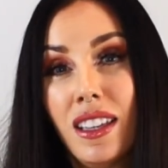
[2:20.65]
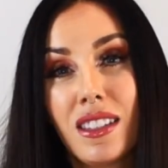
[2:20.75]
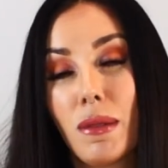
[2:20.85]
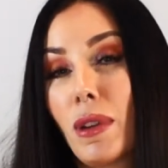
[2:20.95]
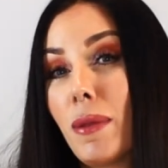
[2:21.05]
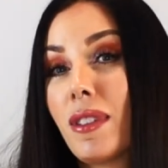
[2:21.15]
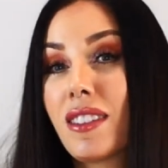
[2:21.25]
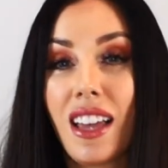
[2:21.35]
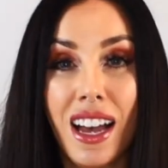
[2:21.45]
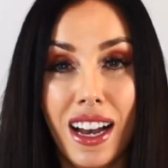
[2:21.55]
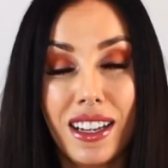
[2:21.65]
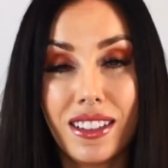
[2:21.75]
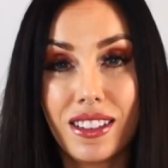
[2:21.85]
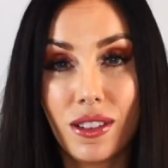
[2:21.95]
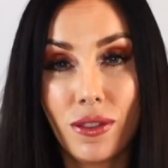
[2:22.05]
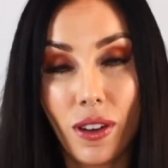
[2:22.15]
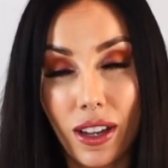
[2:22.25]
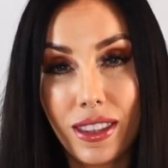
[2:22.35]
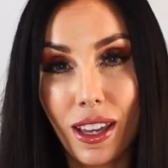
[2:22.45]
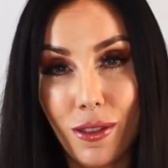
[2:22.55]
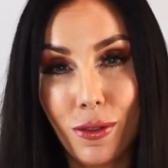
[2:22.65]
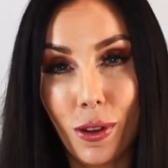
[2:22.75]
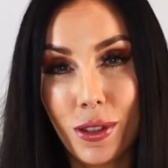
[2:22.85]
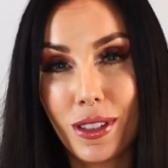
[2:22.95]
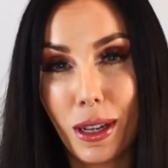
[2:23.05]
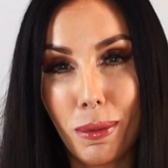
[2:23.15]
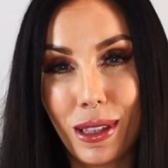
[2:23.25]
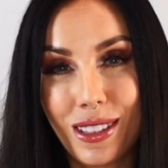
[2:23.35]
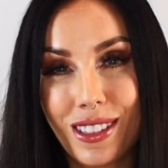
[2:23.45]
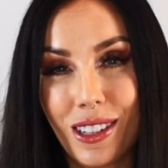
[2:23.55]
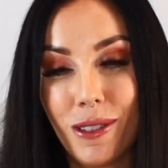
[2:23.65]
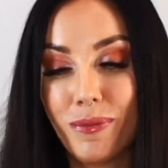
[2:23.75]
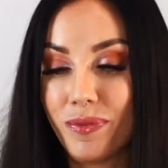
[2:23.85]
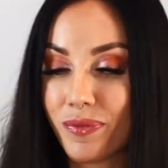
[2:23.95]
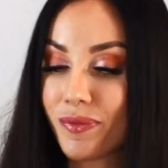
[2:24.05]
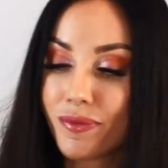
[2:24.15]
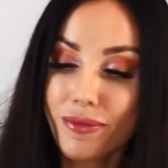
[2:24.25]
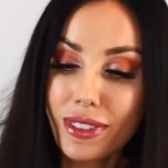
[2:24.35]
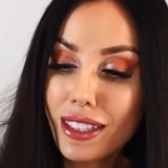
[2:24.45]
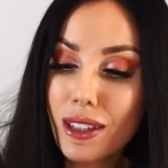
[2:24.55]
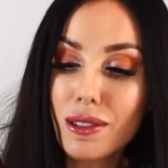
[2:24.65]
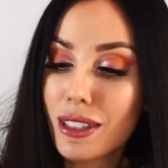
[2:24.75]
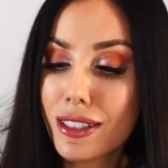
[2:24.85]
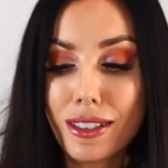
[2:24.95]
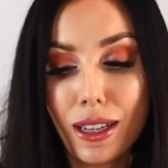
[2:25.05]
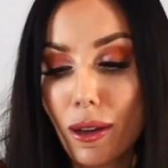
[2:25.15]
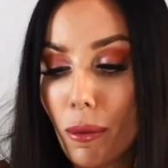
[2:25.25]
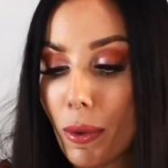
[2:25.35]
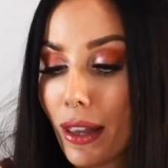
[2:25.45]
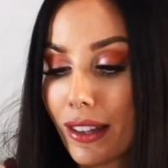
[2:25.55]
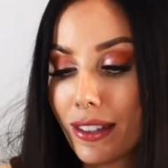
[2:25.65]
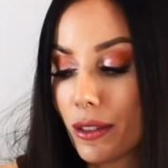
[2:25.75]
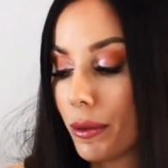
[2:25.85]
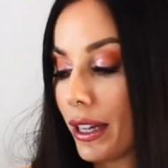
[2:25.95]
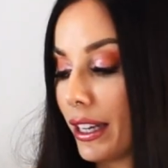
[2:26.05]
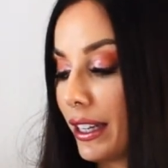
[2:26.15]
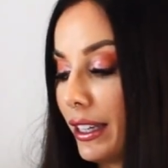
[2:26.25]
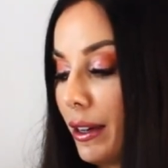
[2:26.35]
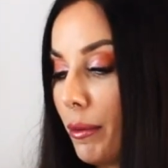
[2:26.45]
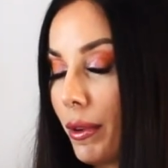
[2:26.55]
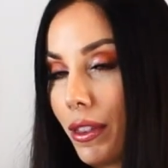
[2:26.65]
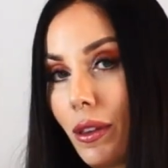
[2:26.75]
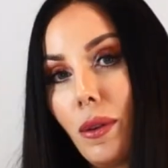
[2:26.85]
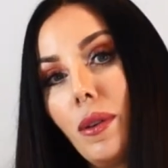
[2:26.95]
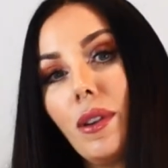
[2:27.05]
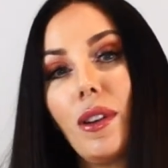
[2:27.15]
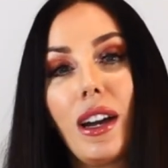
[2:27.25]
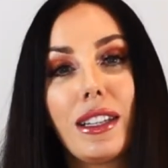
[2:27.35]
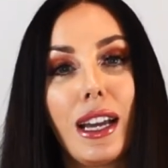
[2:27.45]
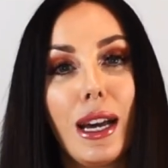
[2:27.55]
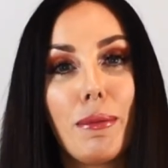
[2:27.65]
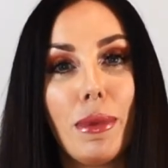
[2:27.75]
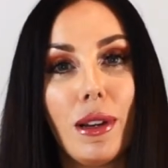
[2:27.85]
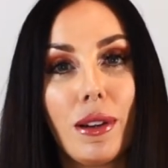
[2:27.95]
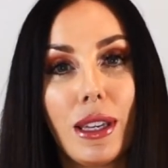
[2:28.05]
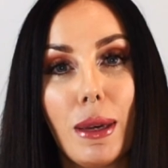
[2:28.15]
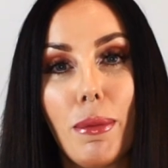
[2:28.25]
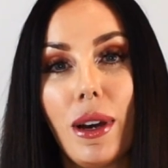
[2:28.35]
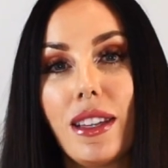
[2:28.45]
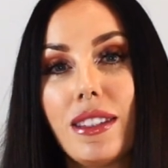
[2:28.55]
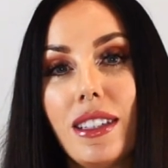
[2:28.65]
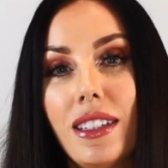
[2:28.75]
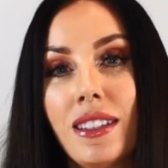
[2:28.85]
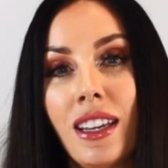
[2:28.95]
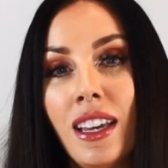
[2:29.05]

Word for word: Sometimes it's the hardest to find that first stepping stone. Let's see where this is all heading with your 9-card block here, Pisces.